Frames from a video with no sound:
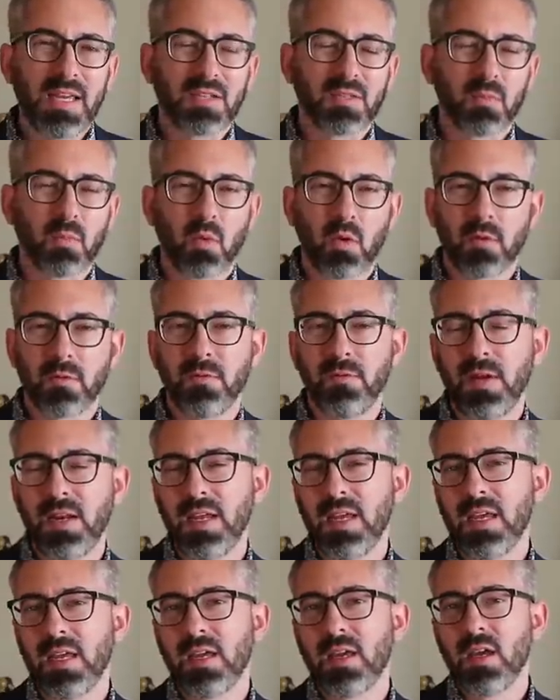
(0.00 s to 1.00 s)
is more
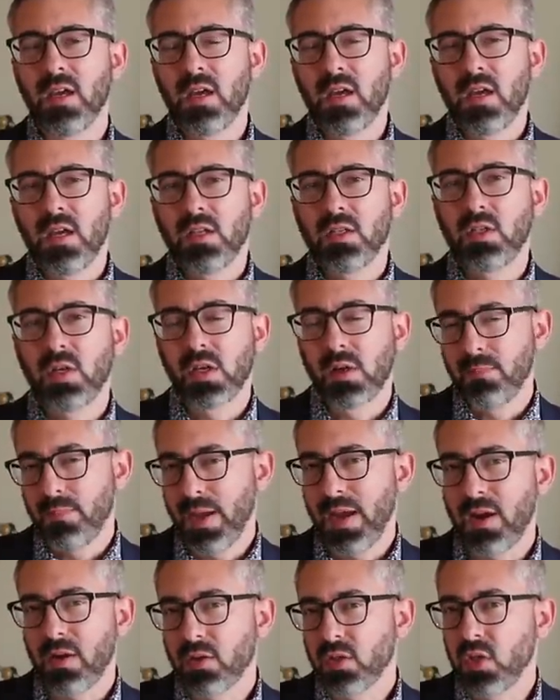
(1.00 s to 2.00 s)
fitting to
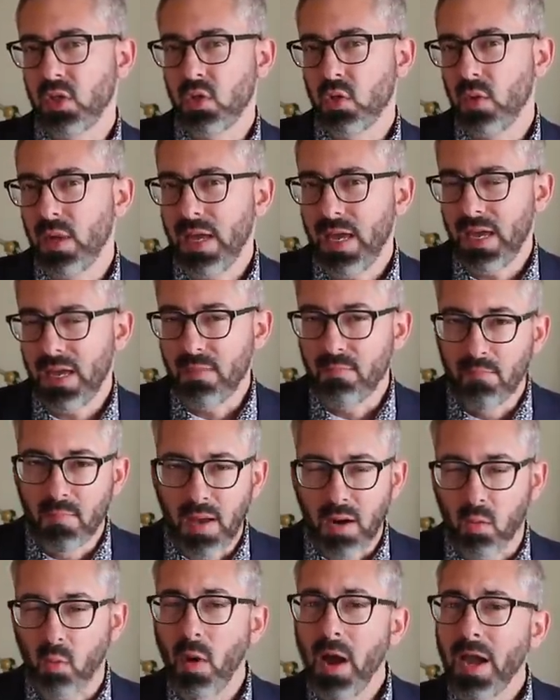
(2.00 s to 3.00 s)
compare to a
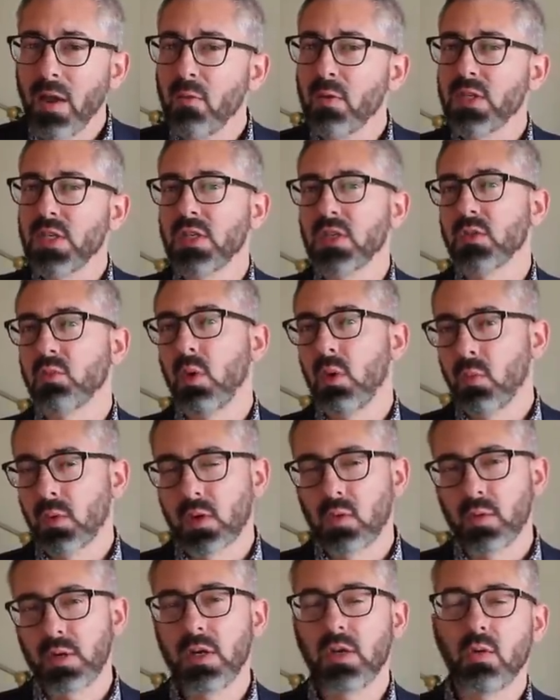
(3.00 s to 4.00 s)
Model Y, which is what we're
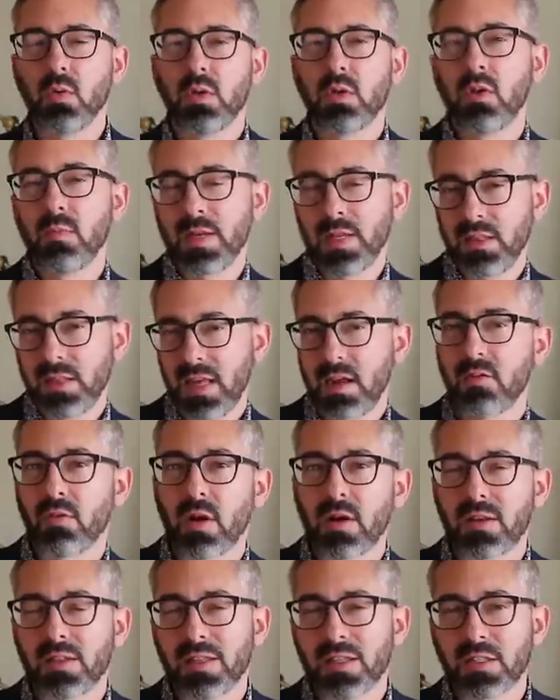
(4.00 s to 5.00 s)
going to do a little bit later
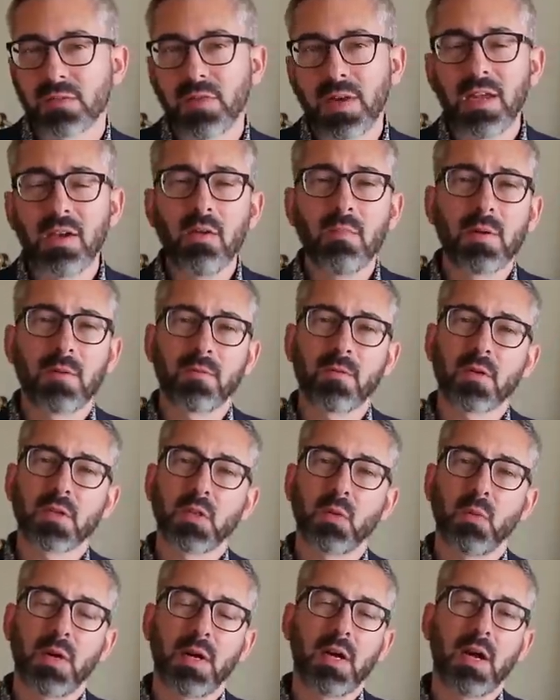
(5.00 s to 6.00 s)
on in this video. But
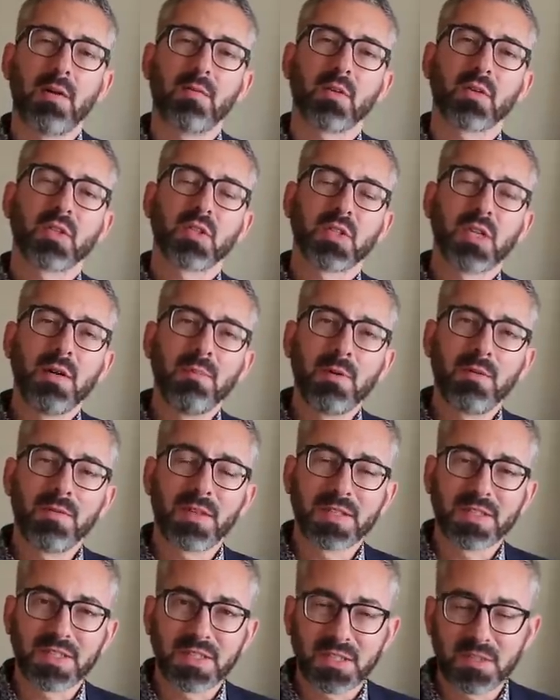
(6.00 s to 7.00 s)
first I wanna cover some of
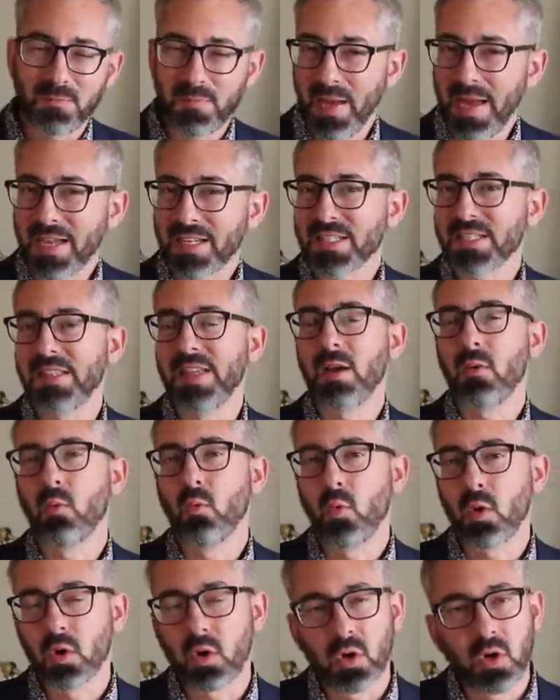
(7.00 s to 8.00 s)
the specs that
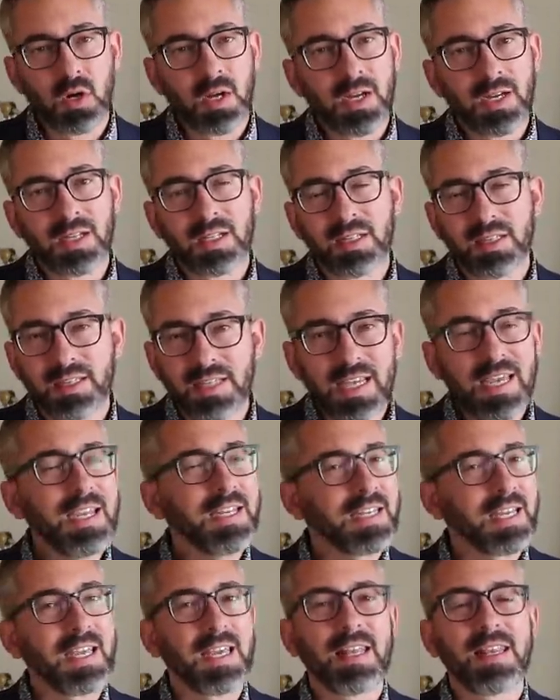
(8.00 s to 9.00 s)
were
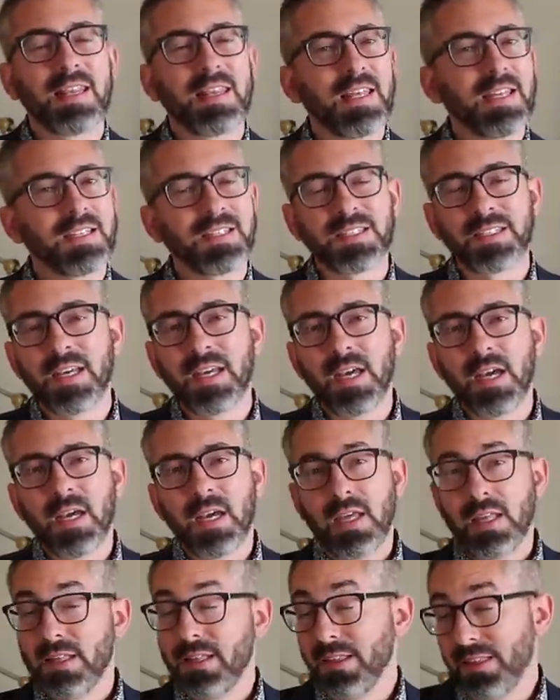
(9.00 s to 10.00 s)
leaked and this
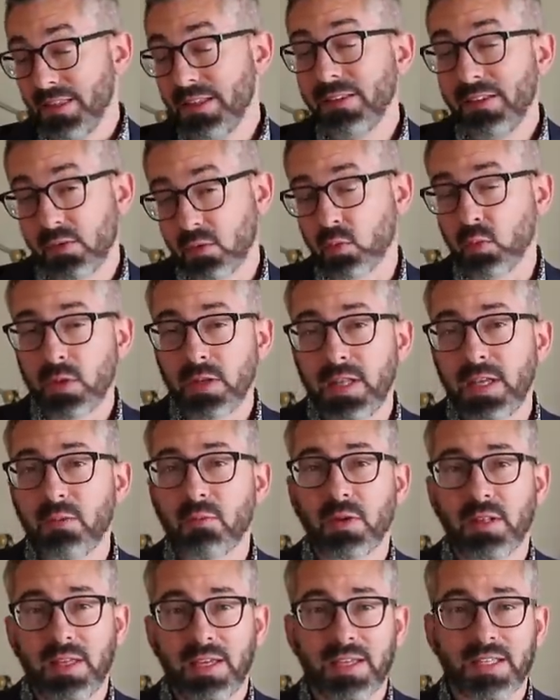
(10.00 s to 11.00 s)
this is really,
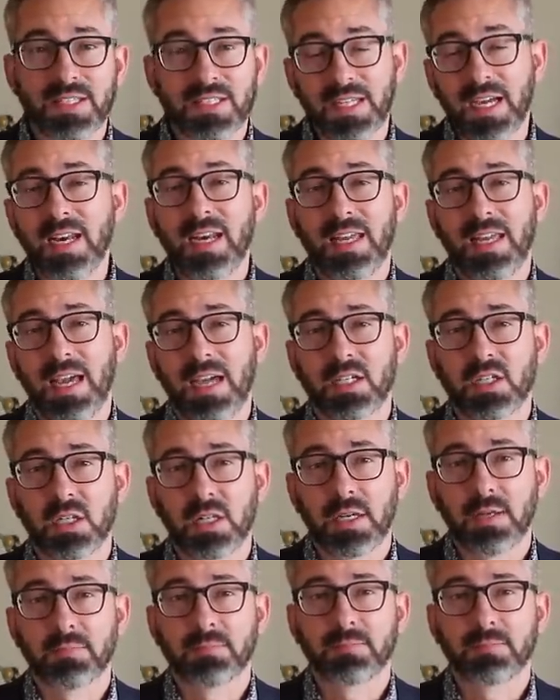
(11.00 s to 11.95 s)
really exciting, actually.